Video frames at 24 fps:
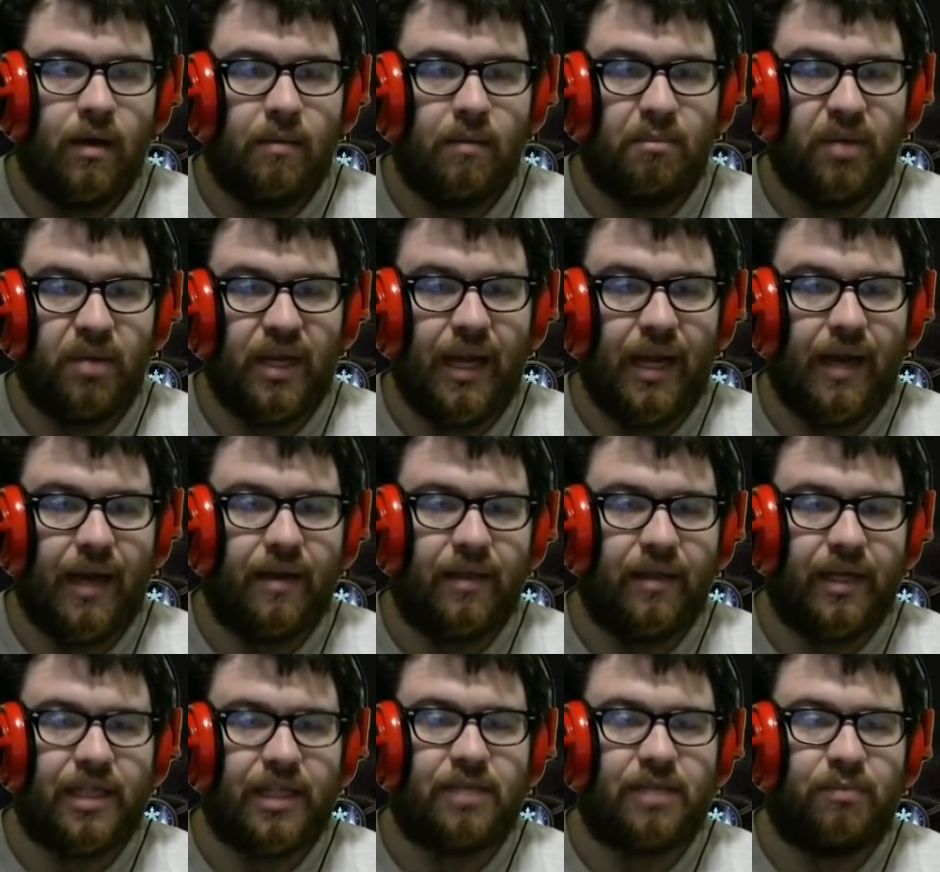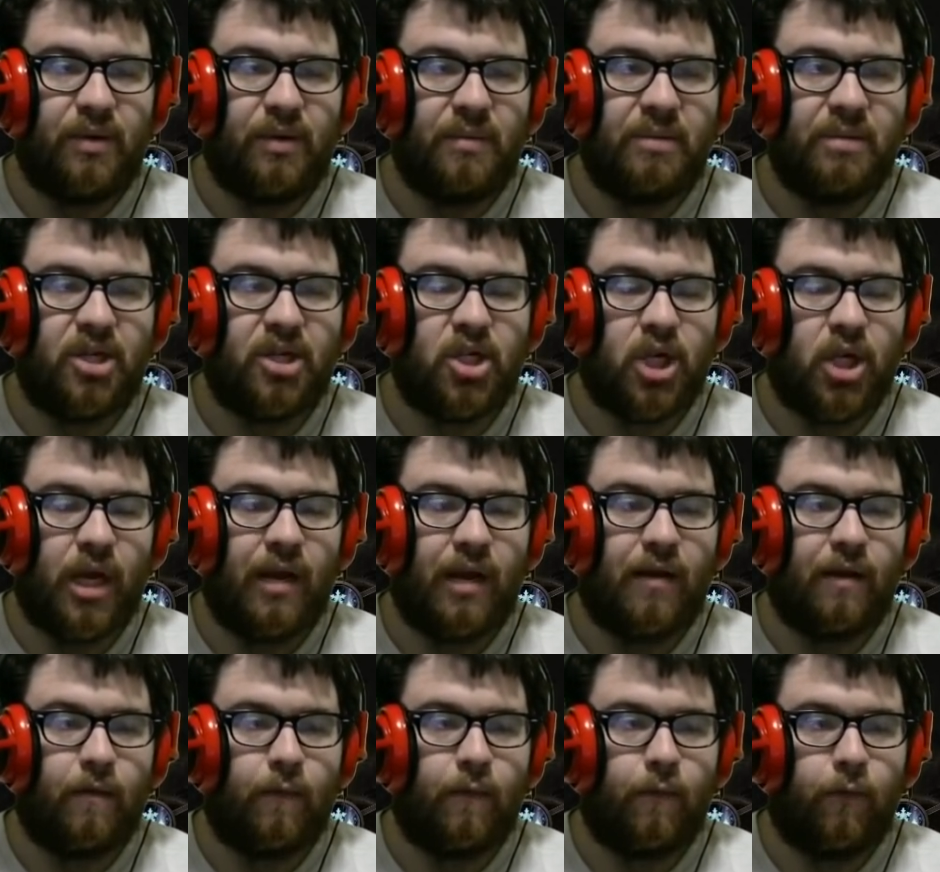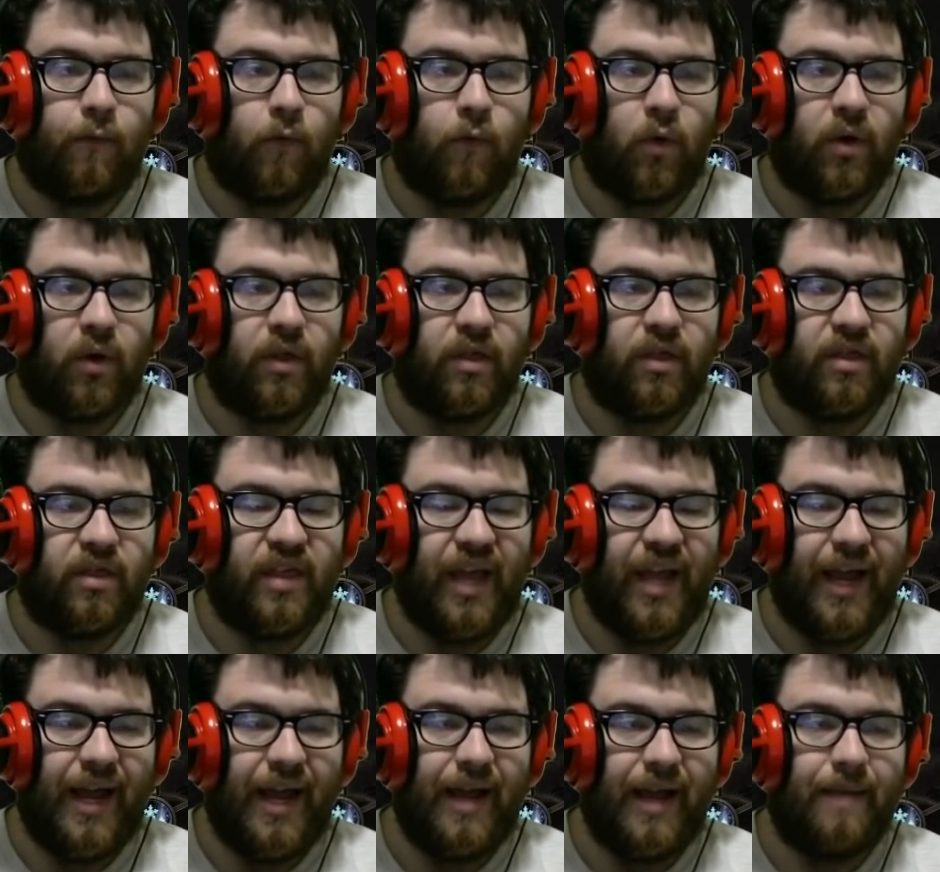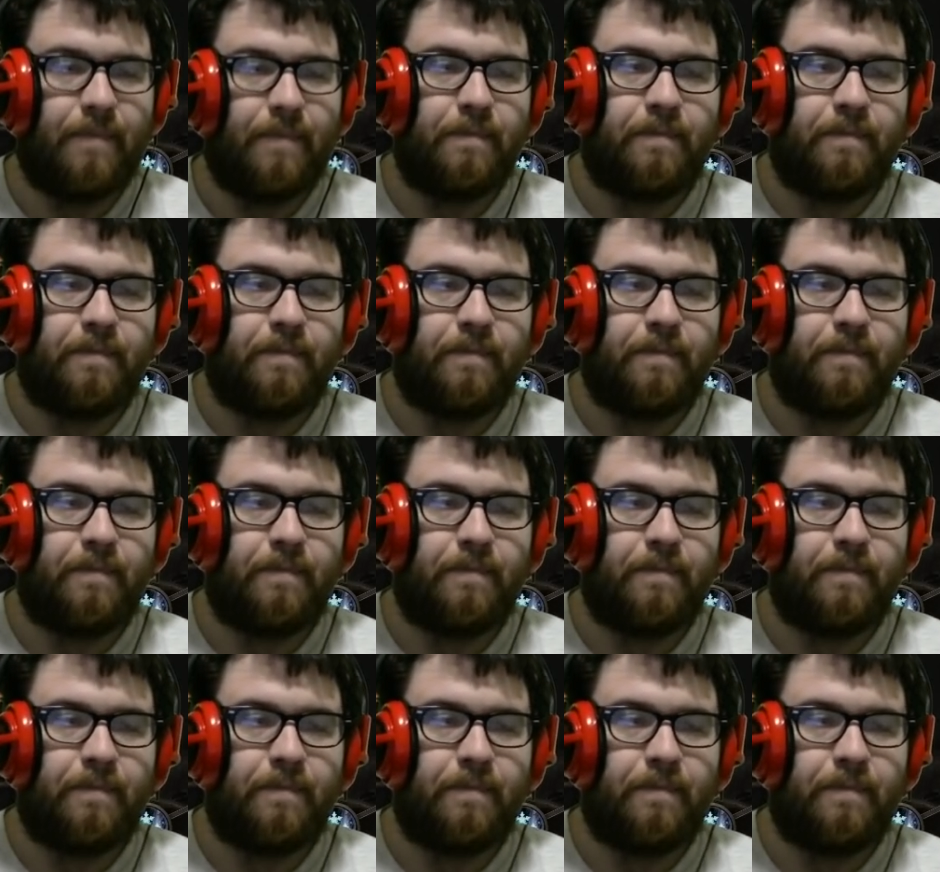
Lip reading: But yeah, that's pretty much it for that.